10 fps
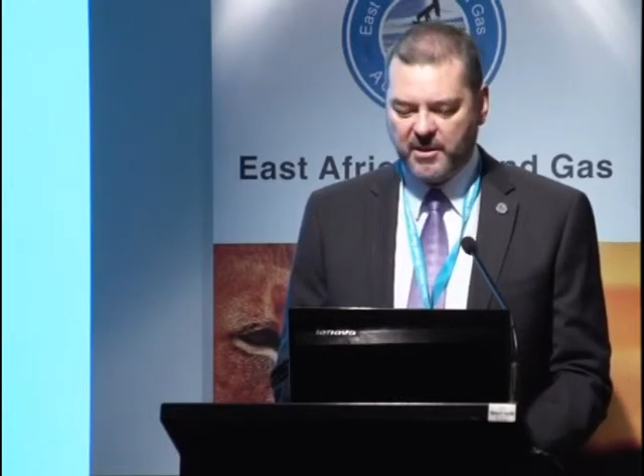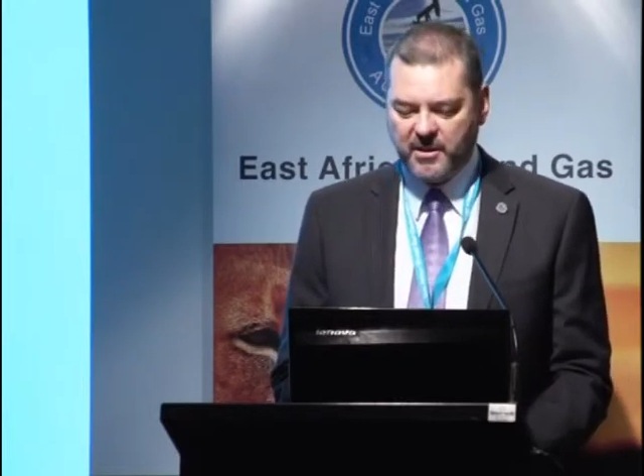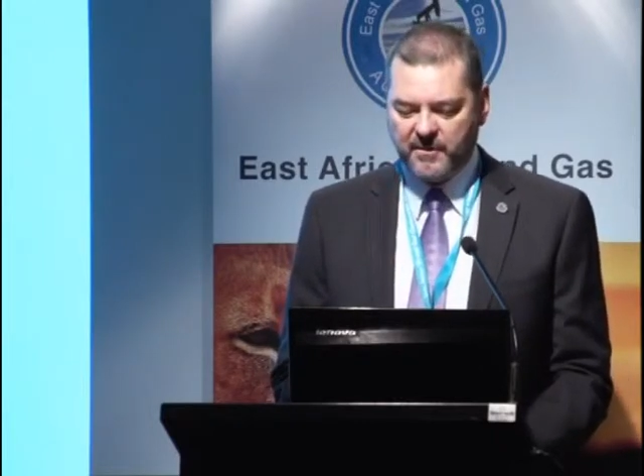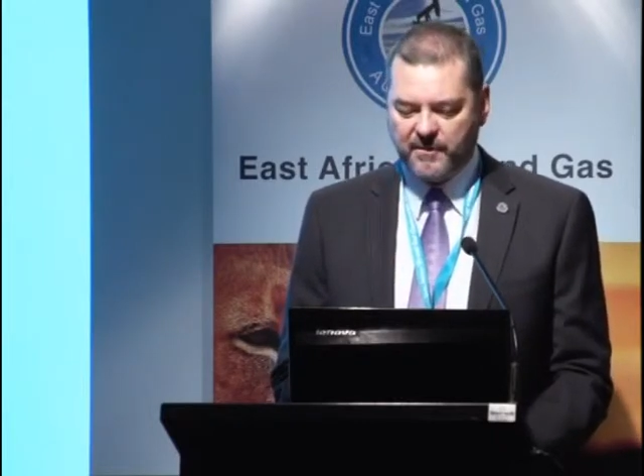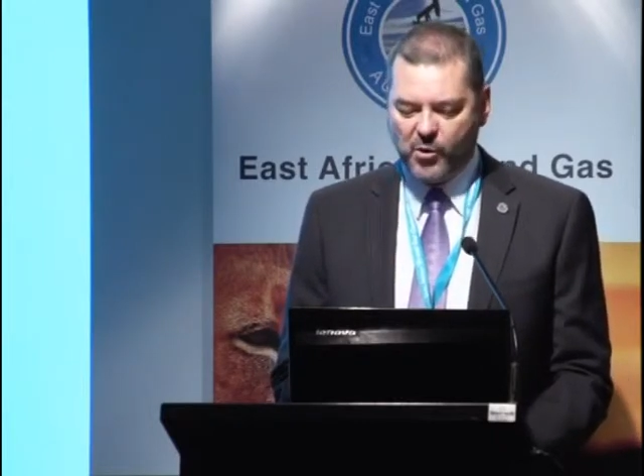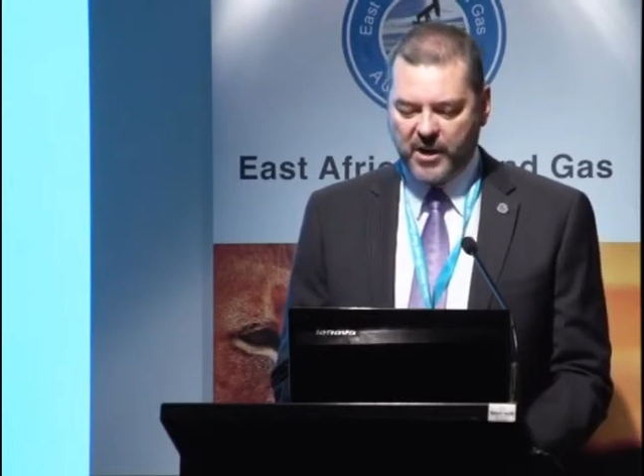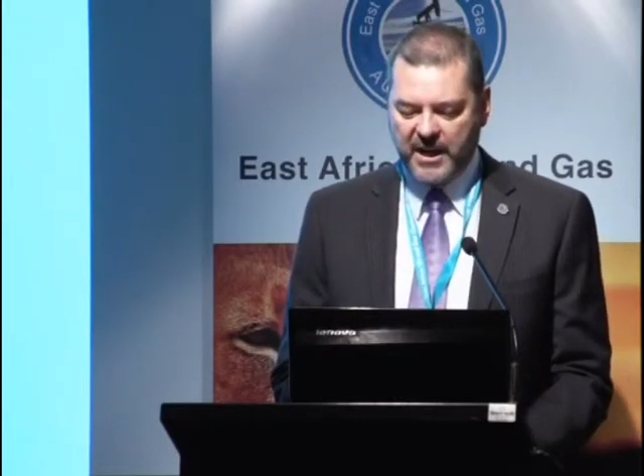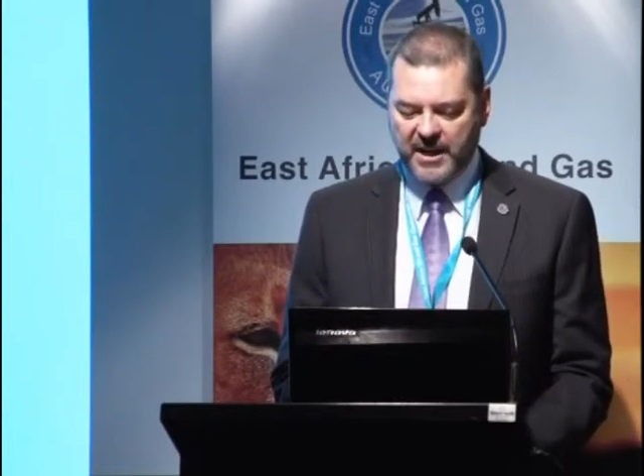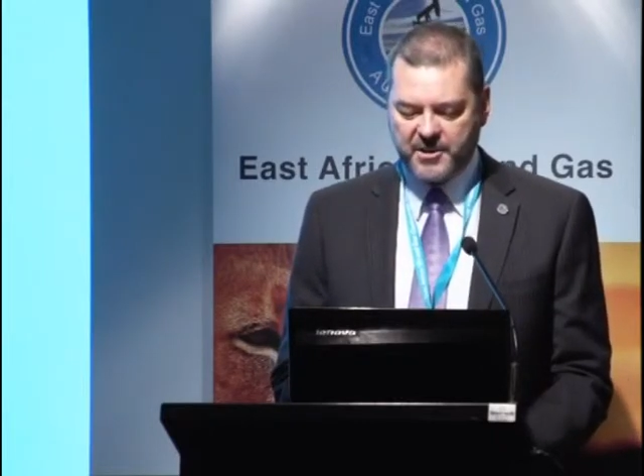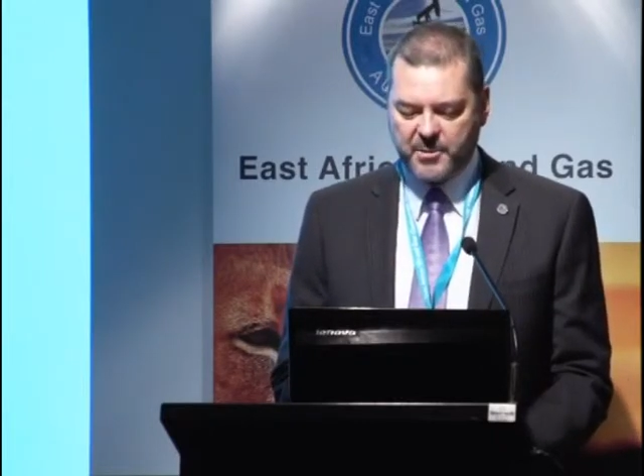
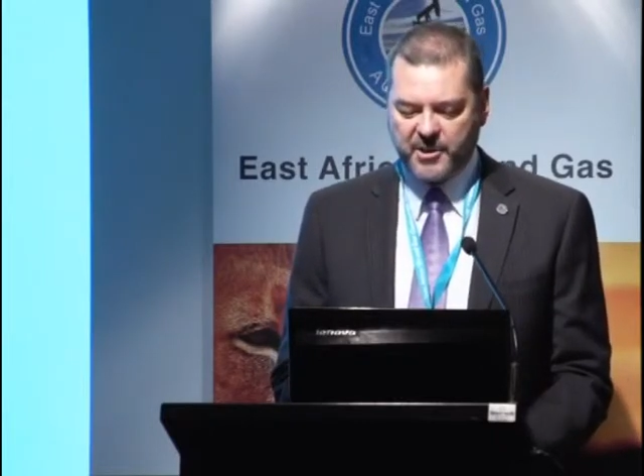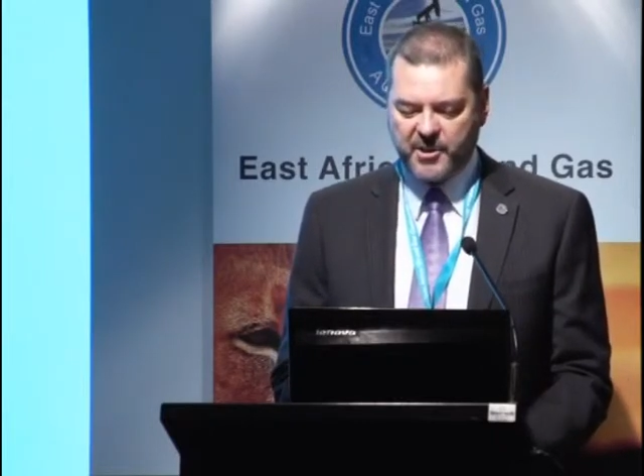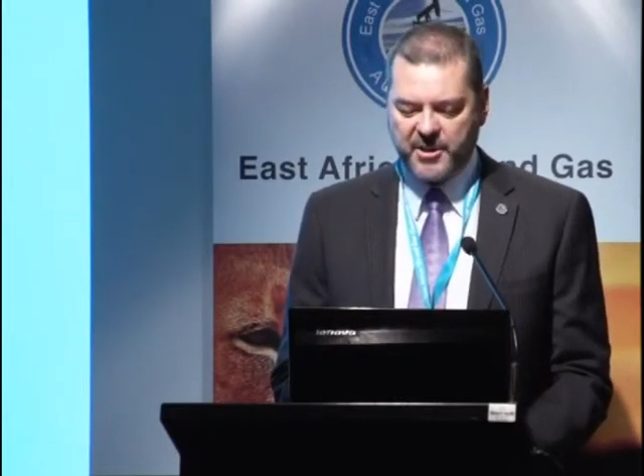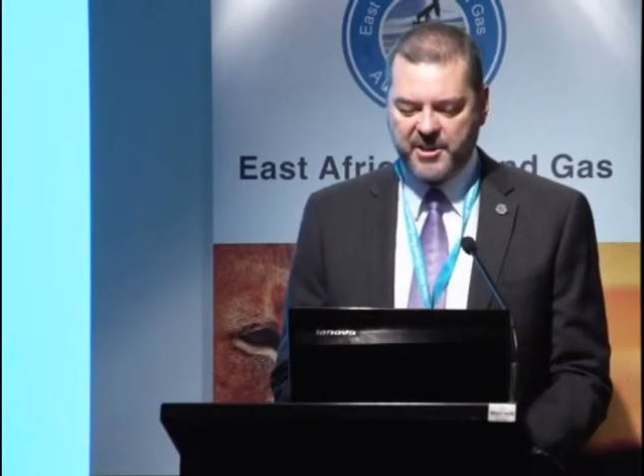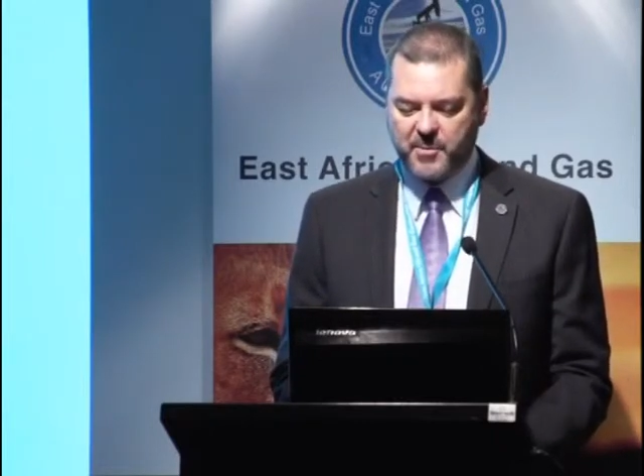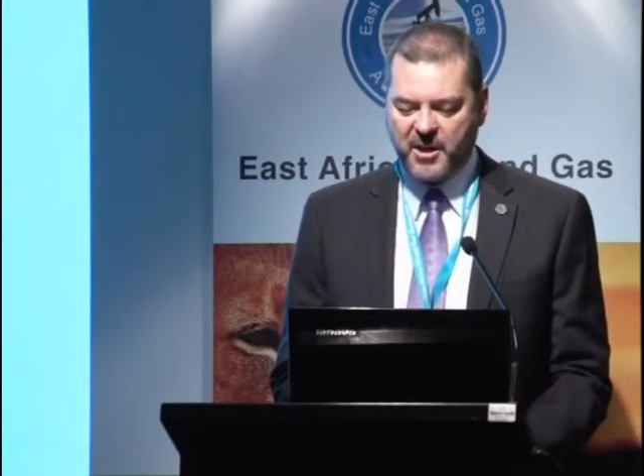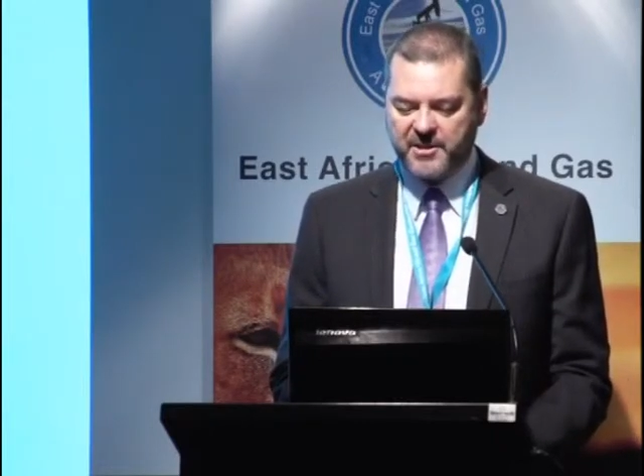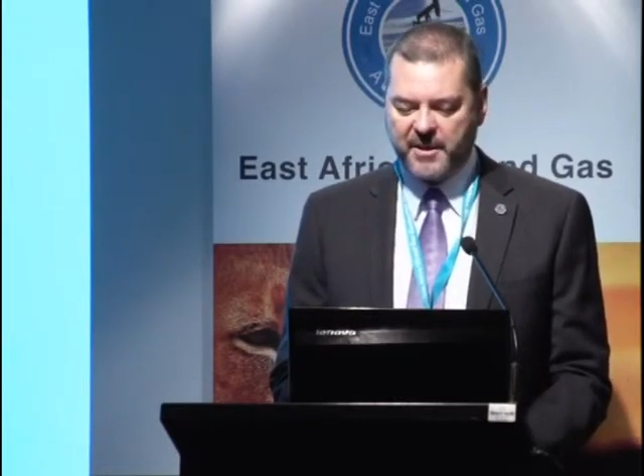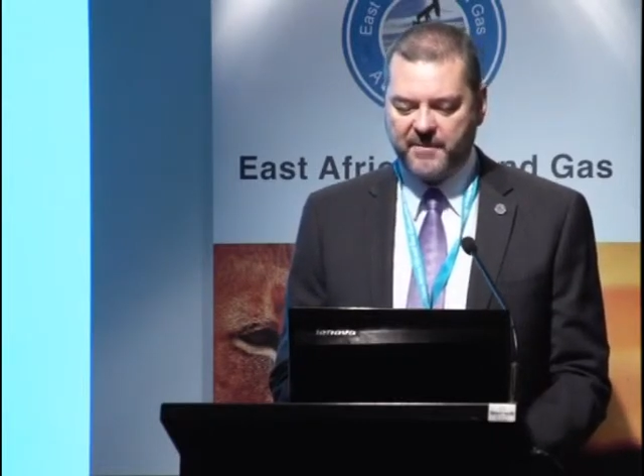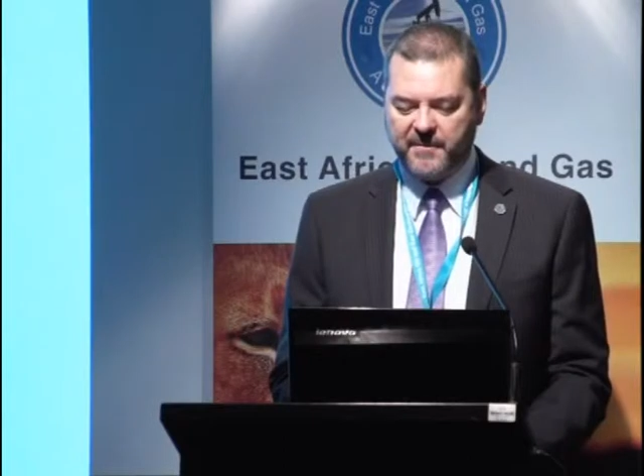forecast to increase by
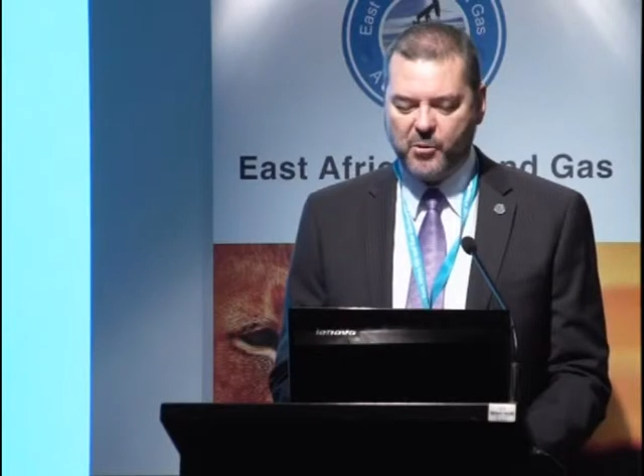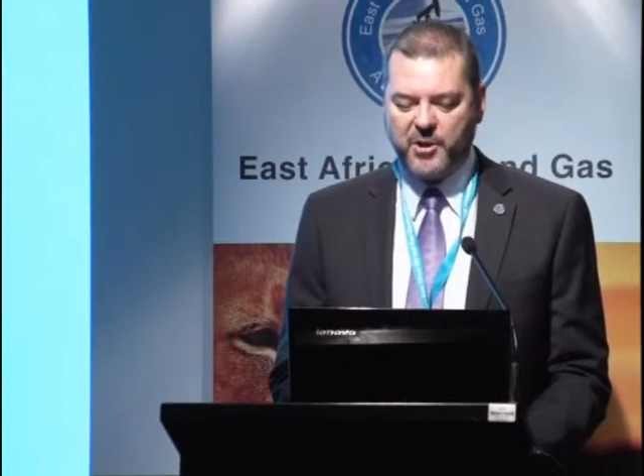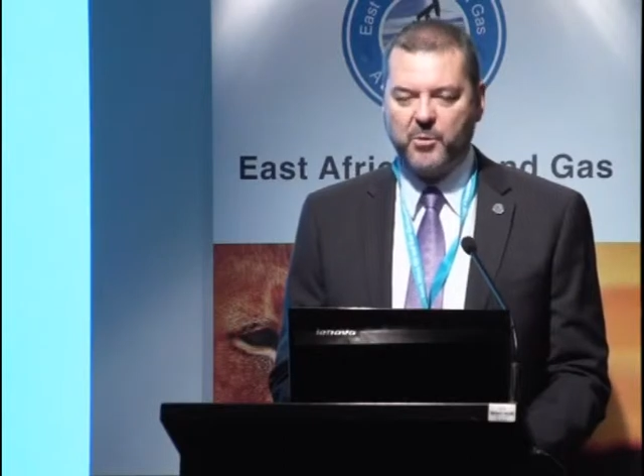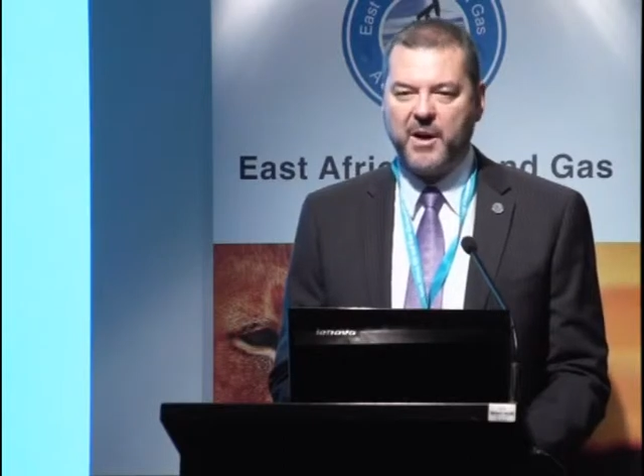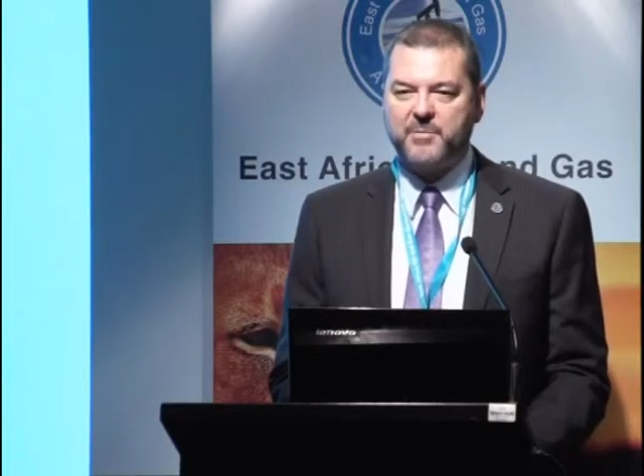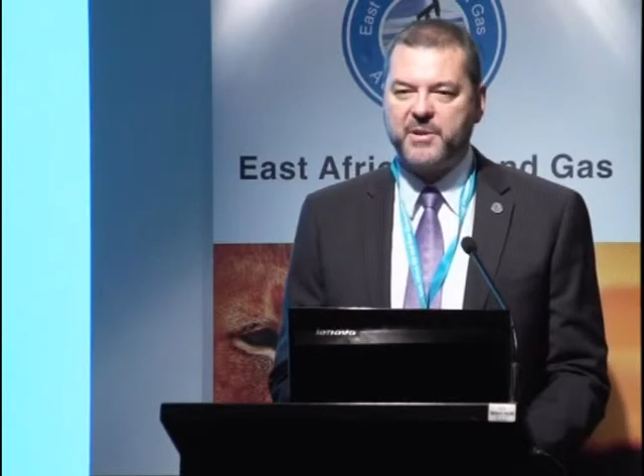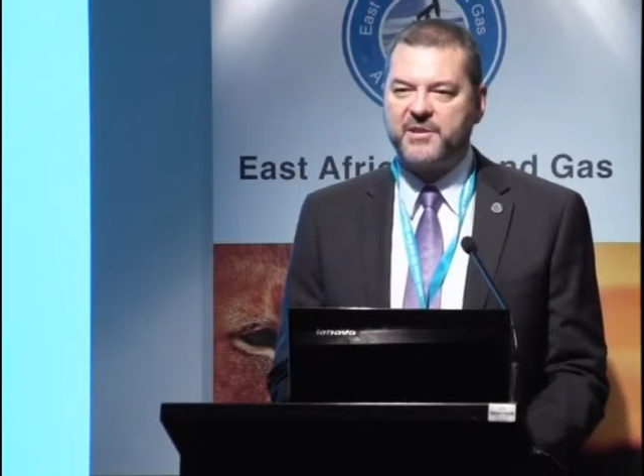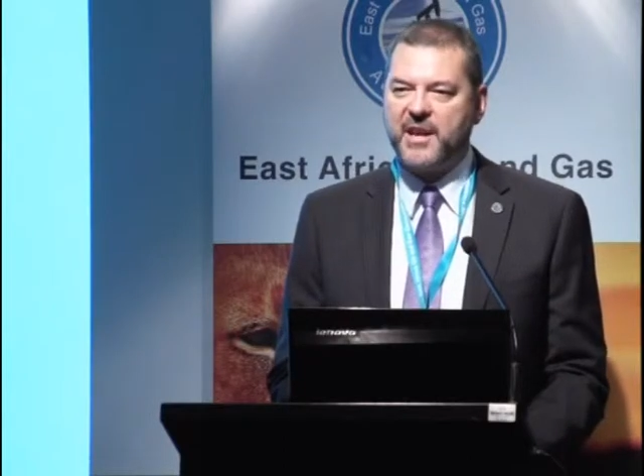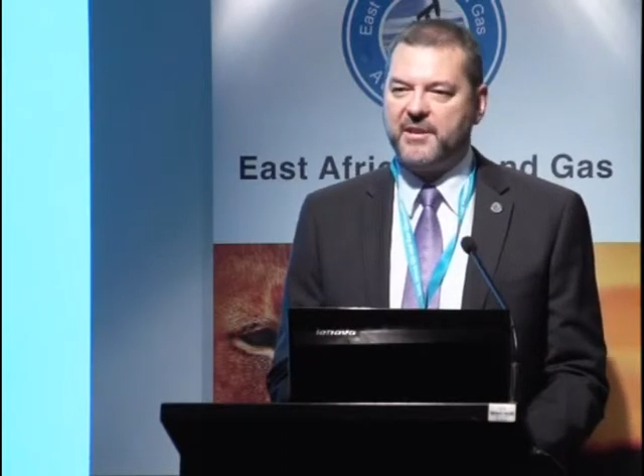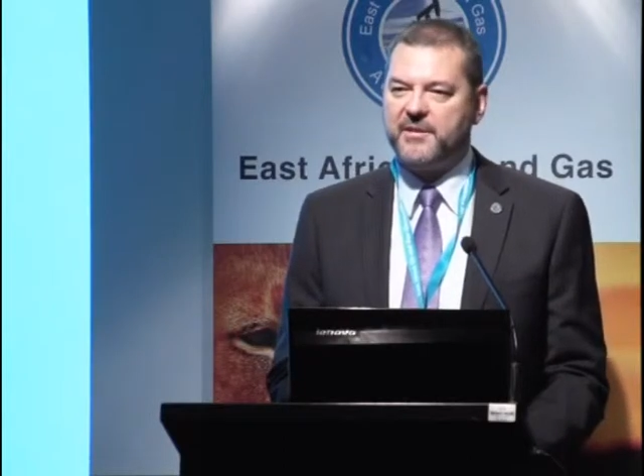some
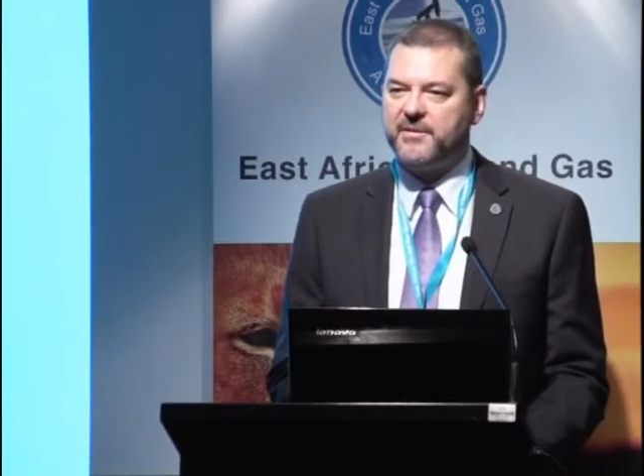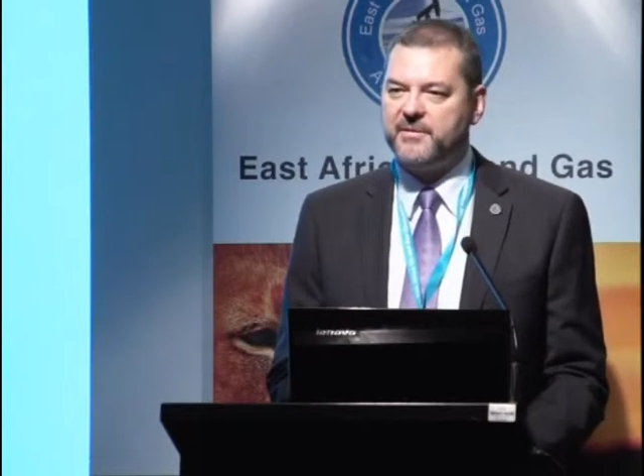41%